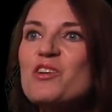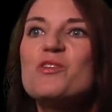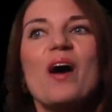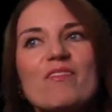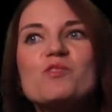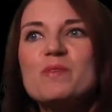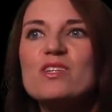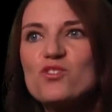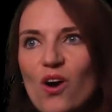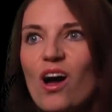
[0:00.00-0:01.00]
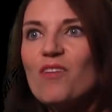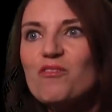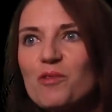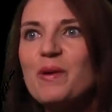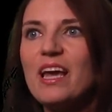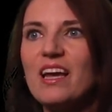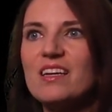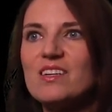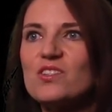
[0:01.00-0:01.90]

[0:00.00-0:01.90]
you have to be strong for me.